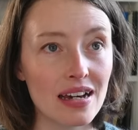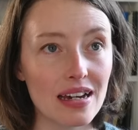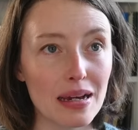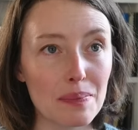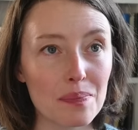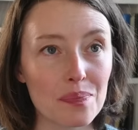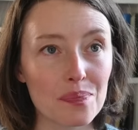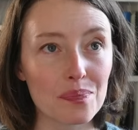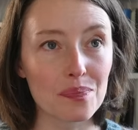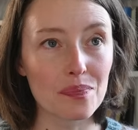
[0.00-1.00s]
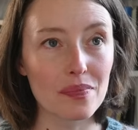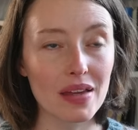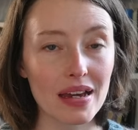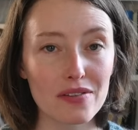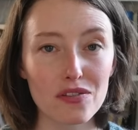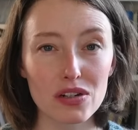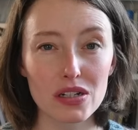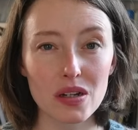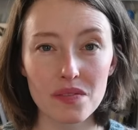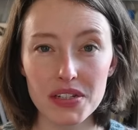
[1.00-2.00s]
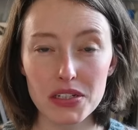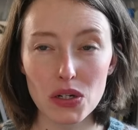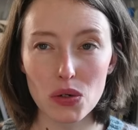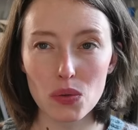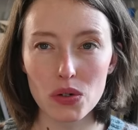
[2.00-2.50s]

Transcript: Um, I followed a video